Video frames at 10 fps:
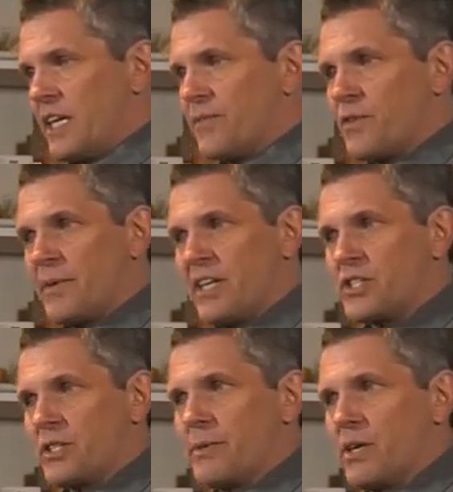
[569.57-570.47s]

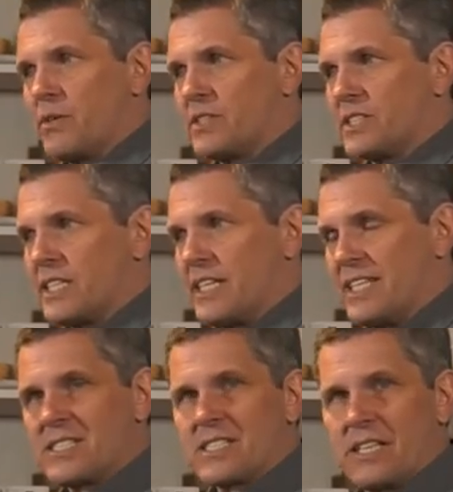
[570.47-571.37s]
information about
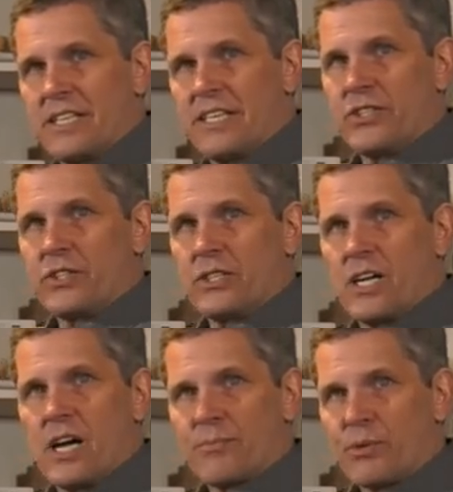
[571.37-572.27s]
installation,
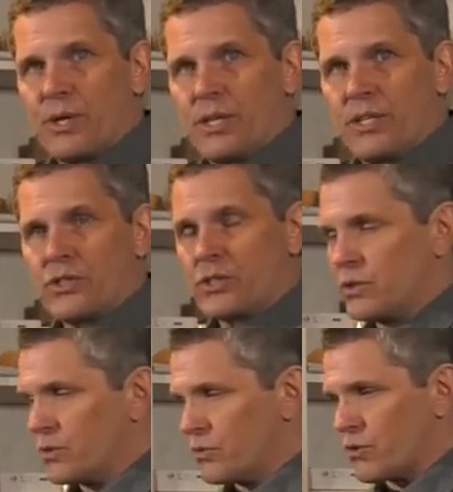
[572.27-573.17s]

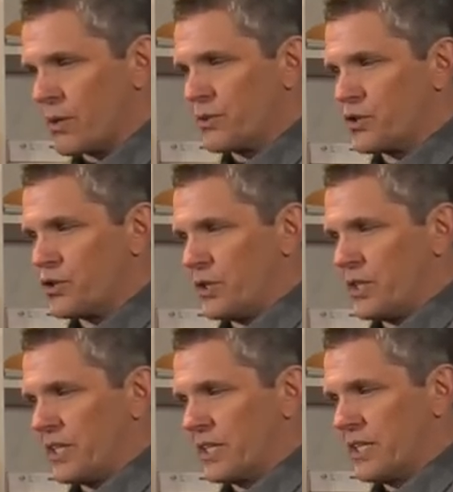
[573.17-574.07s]
operation,
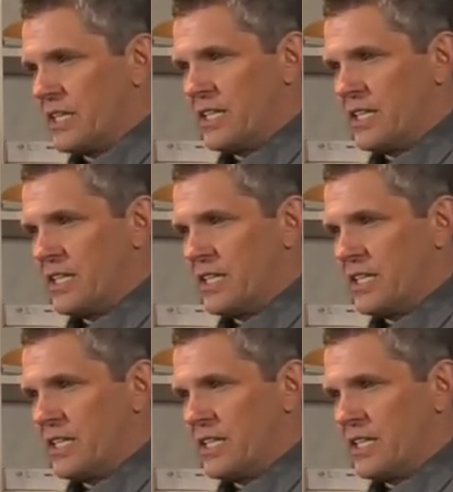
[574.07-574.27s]
troubleshooting,